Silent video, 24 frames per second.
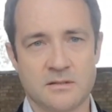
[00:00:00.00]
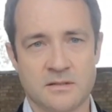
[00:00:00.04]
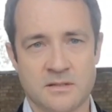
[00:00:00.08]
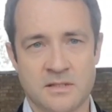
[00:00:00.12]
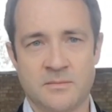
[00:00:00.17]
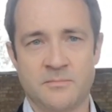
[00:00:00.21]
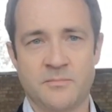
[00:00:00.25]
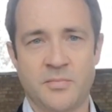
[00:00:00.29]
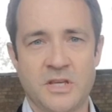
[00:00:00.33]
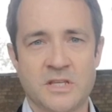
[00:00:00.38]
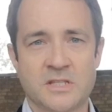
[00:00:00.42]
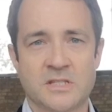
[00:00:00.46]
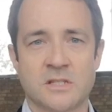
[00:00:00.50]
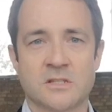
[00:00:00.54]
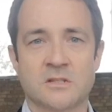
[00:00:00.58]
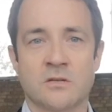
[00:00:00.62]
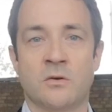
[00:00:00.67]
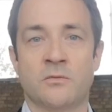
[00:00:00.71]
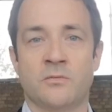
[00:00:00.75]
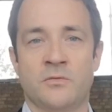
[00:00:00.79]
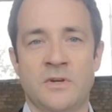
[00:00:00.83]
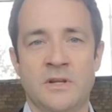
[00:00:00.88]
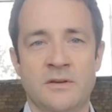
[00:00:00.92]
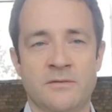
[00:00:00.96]
the business
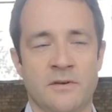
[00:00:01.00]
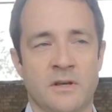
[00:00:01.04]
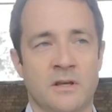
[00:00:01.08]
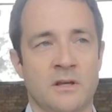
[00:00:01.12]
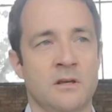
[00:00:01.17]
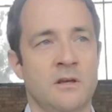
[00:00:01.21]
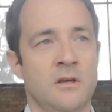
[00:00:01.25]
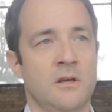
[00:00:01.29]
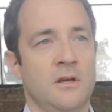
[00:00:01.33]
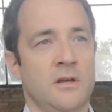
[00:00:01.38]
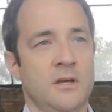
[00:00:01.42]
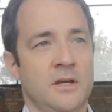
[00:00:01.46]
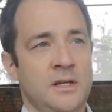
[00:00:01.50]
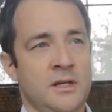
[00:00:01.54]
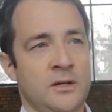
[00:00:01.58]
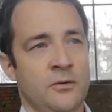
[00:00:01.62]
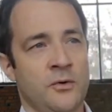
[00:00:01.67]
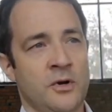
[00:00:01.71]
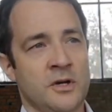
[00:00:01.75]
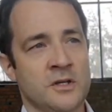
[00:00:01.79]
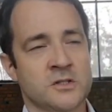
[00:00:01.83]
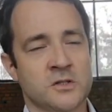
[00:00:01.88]
of living in a way.